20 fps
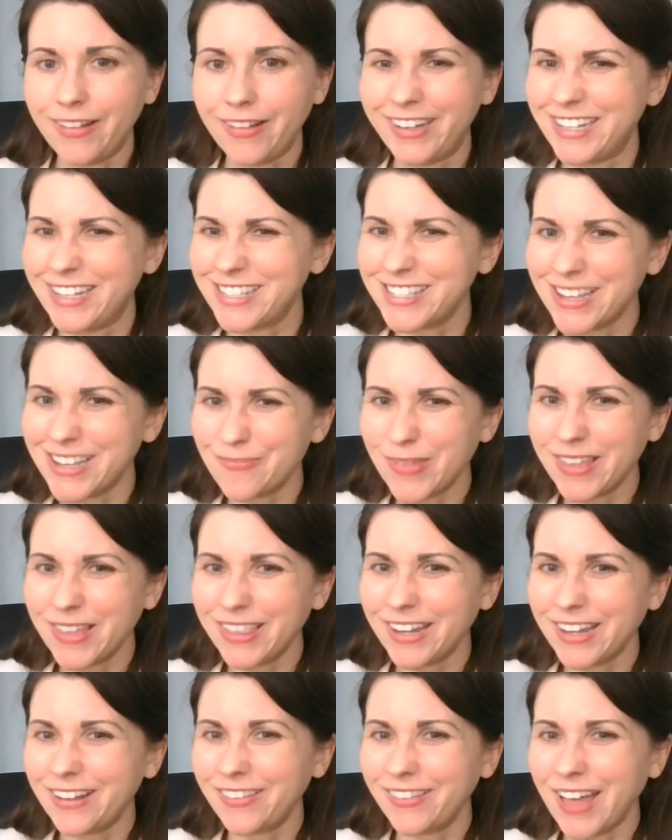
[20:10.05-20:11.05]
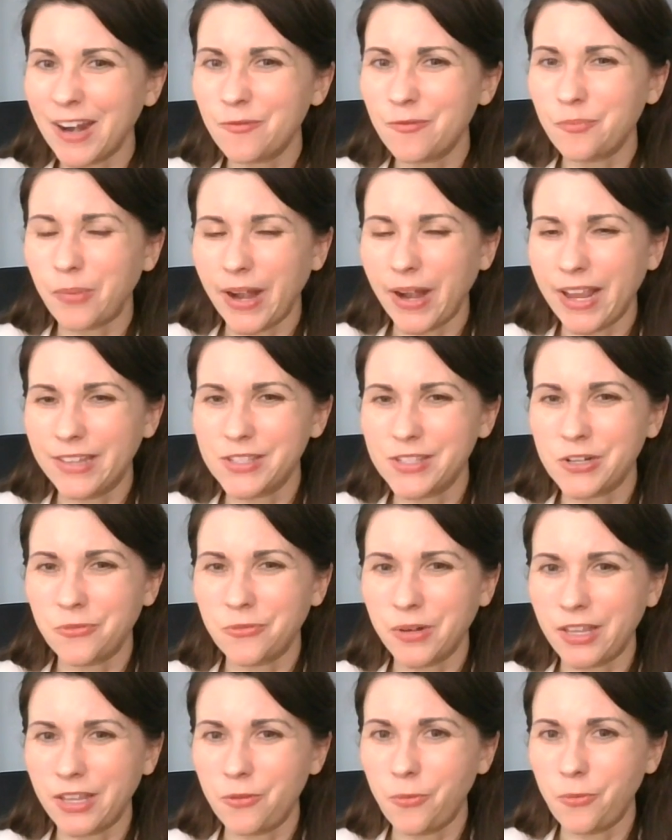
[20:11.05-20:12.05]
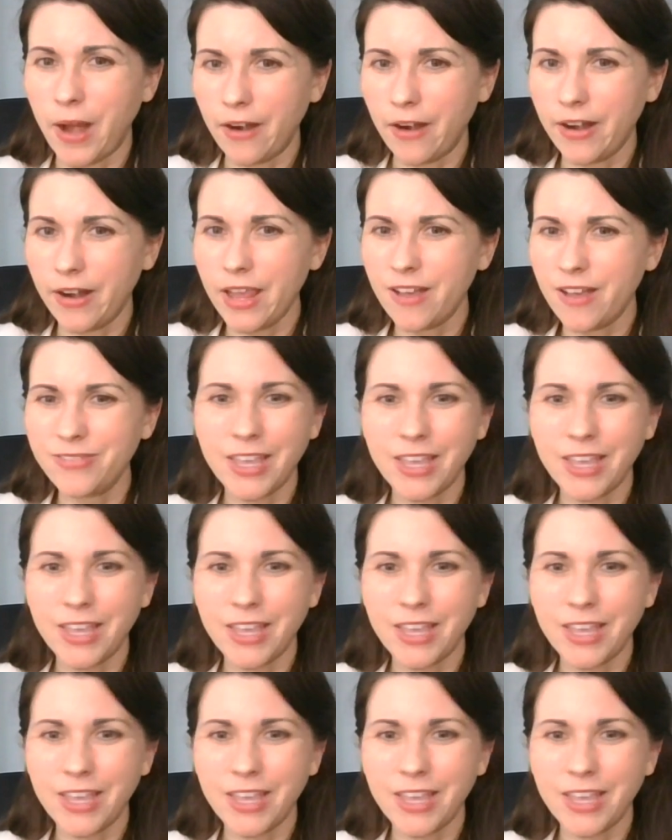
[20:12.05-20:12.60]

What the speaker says: And it's something that a lot of brands are really wary of.